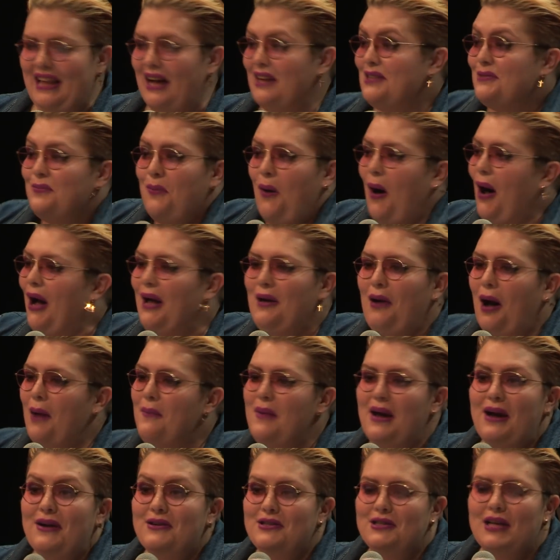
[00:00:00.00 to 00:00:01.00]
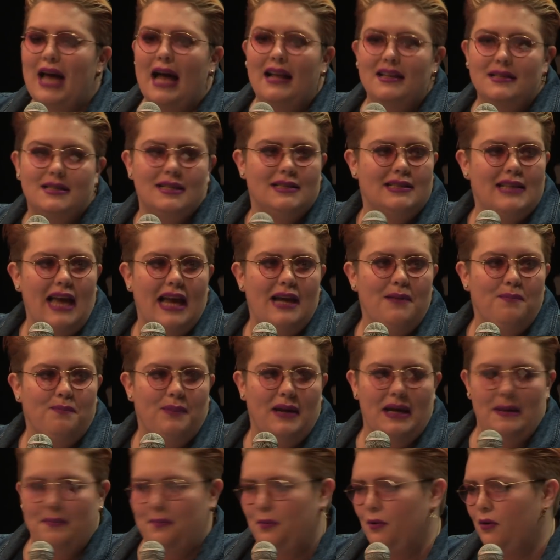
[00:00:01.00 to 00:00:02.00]
That's why I'm here to entertain
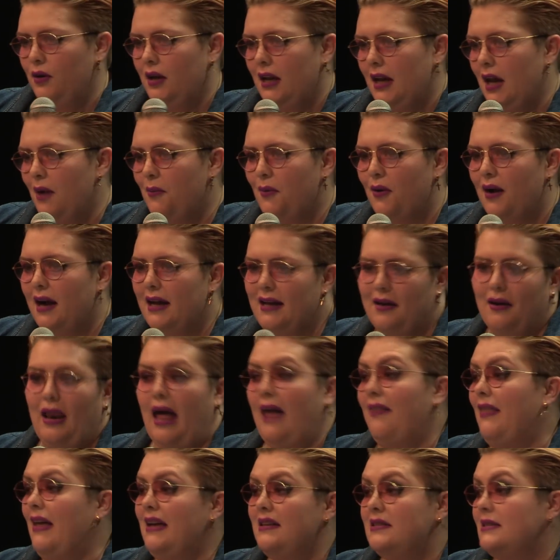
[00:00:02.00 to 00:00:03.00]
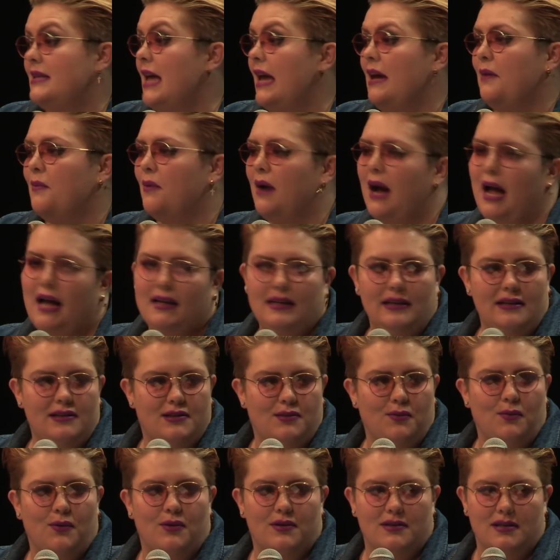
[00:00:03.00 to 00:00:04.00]
people. You know, we're at, like they say we're heading
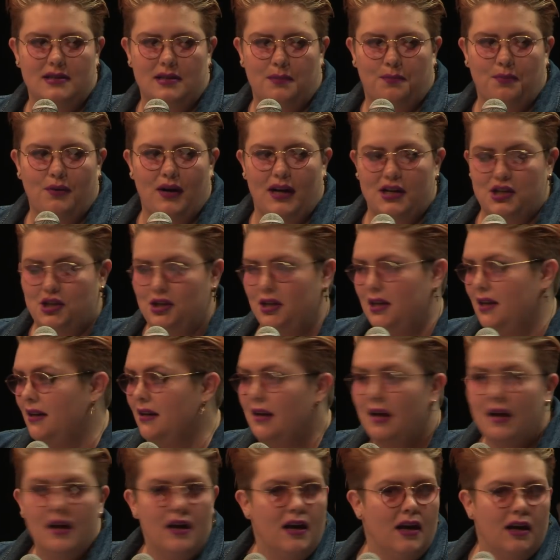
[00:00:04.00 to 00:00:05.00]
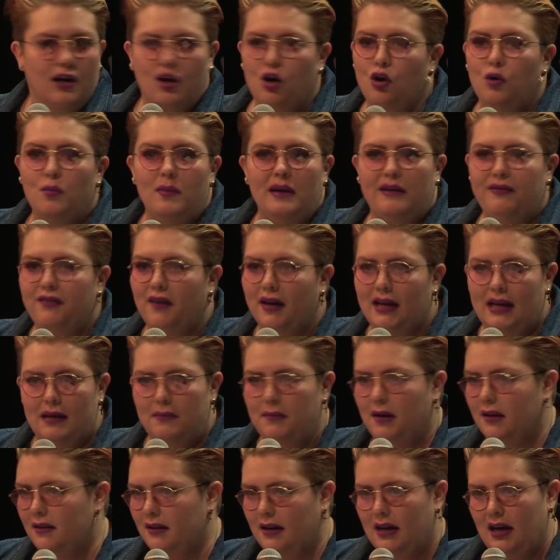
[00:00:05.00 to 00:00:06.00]
towards a depression. Call me
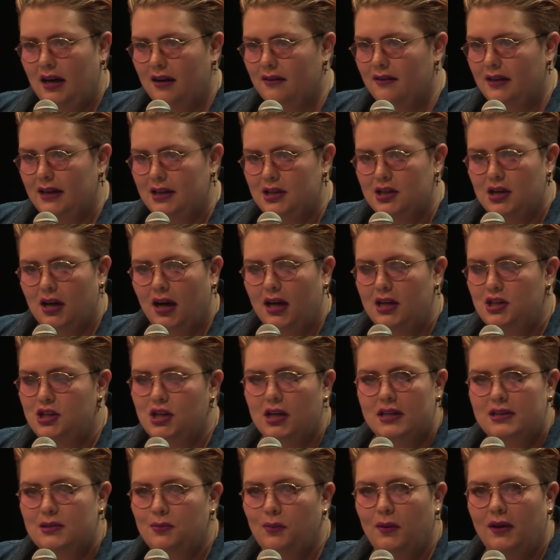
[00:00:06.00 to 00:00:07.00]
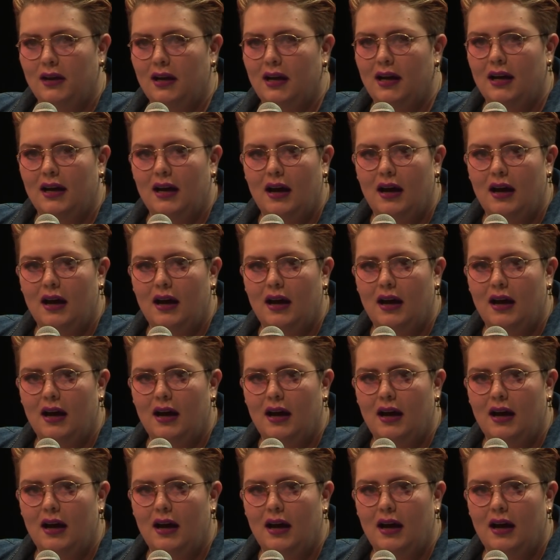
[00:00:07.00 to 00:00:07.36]
fucking Mother Courage. I just wanna,